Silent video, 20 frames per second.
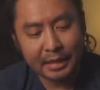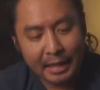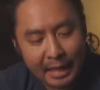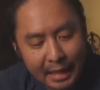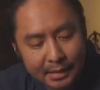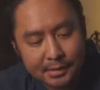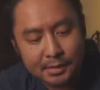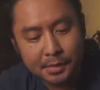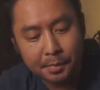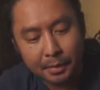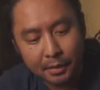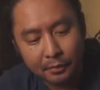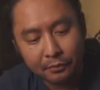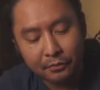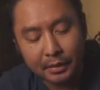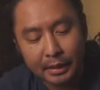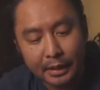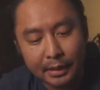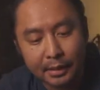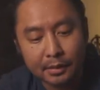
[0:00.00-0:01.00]
It has a bit
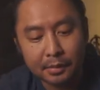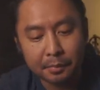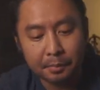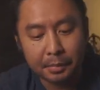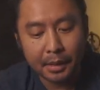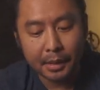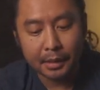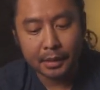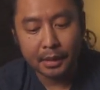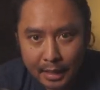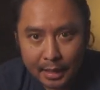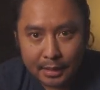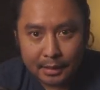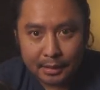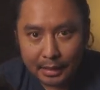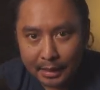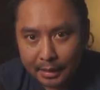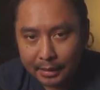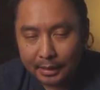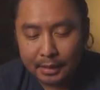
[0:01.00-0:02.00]
of length, but I
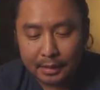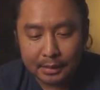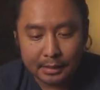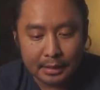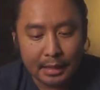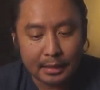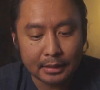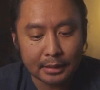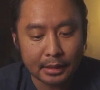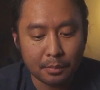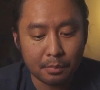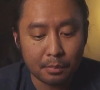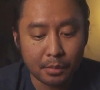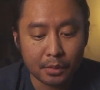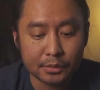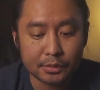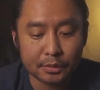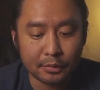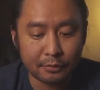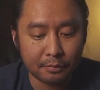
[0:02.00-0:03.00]
like that in
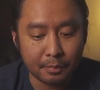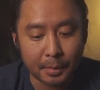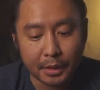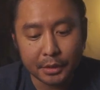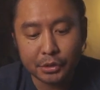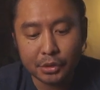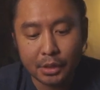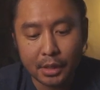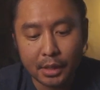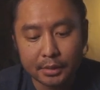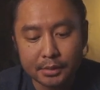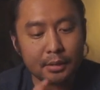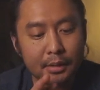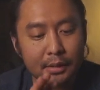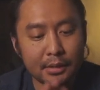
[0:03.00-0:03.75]
most of my shots.